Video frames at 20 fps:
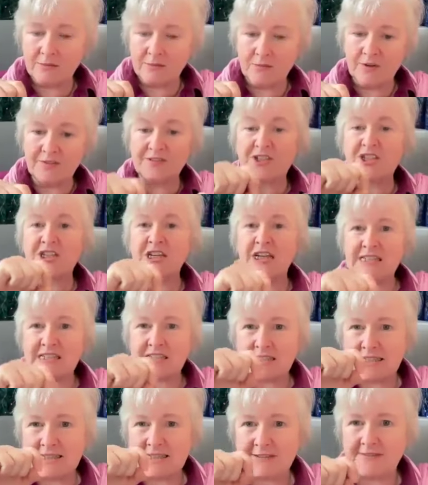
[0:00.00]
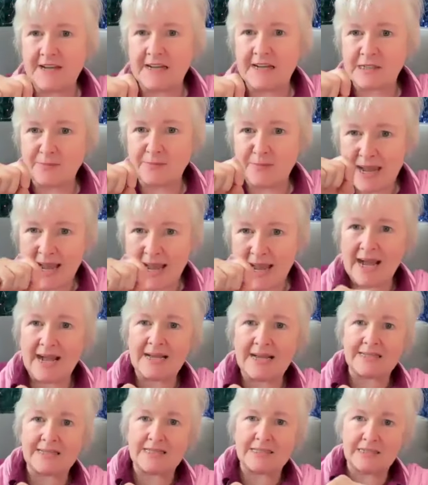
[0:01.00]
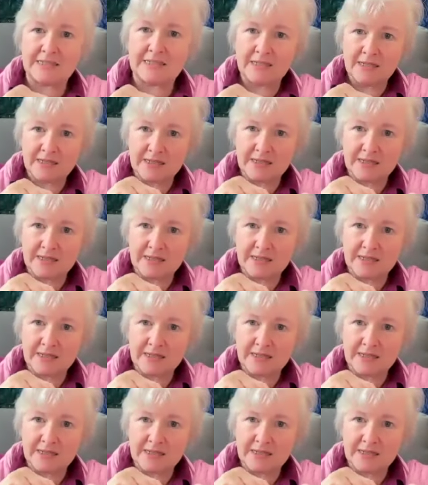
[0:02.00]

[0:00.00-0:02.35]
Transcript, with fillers: We've just, in fact, passed